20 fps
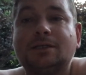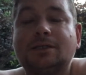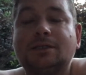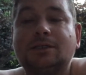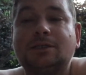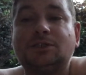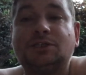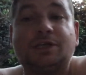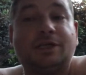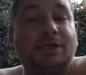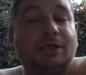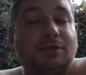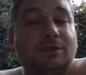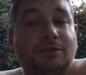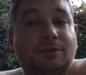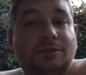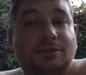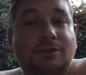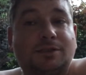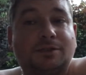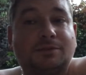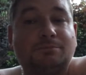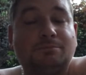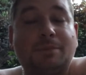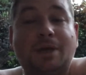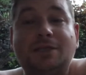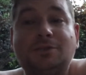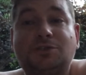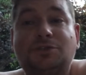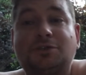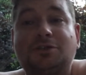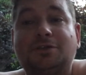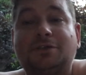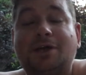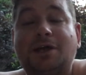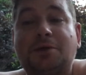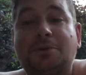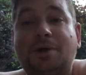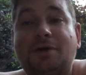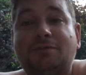She didn't mention,
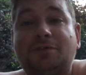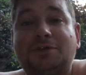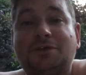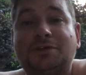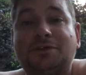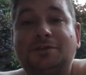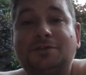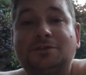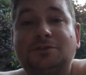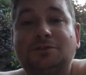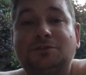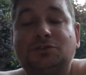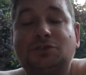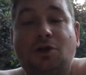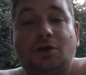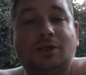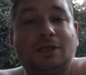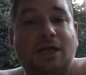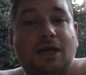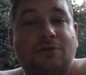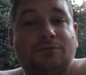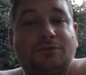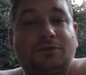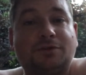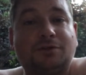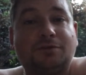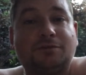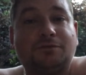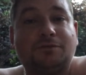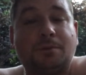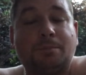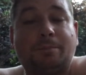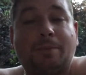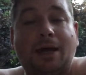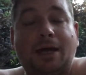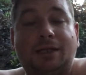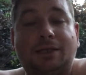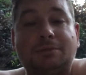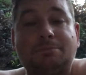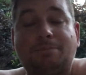however, shortly after the
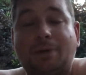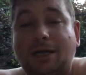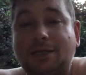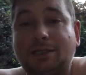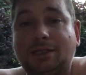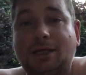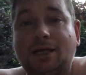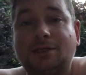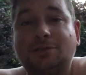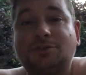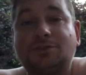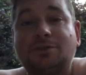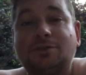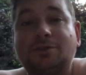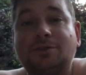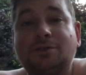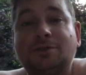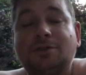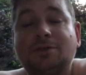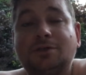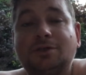Batley by-election,